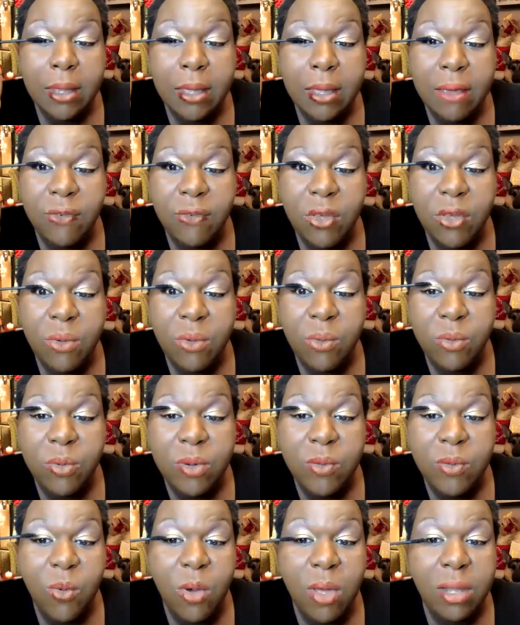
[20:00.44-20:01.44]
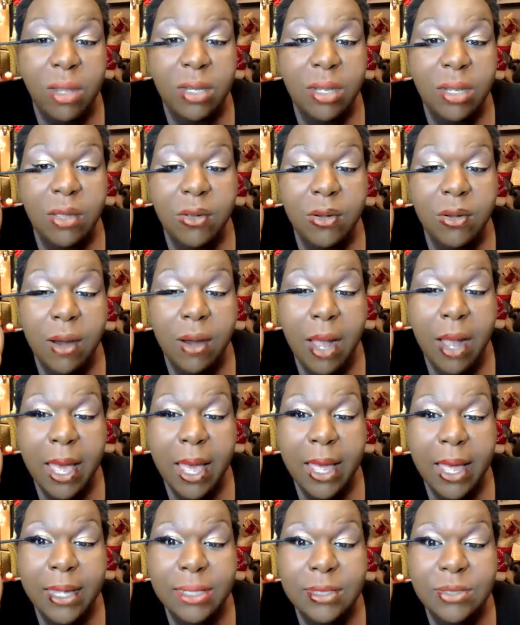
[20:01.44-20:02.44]
if you want longer
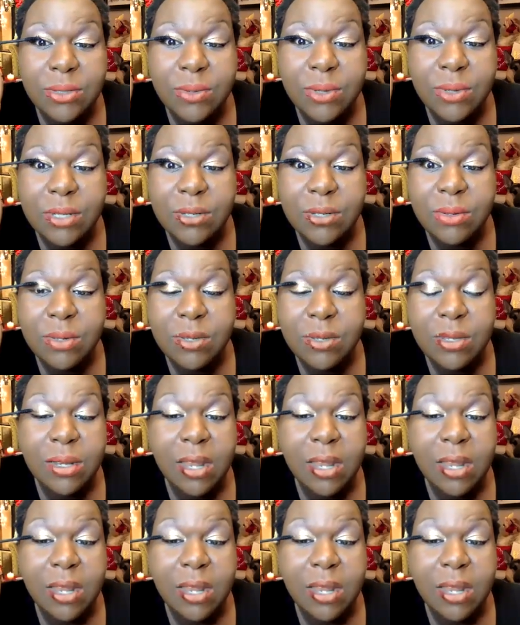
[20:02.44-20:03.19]
eyes, you can do